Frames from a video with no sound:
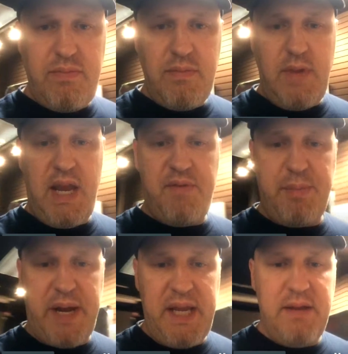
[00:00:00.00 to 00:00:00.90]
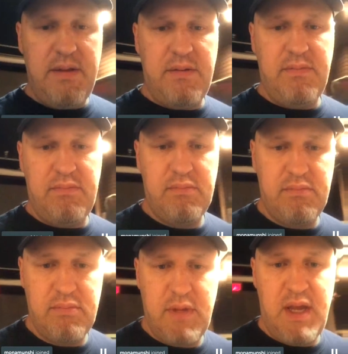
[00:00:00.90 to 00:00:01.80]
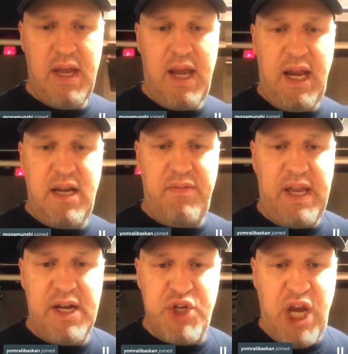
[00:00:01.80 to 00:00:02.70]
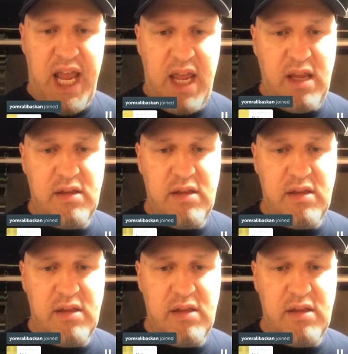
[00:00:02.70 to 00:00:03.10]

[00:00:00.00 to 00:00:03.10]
Hey everybody. Hey Davina J.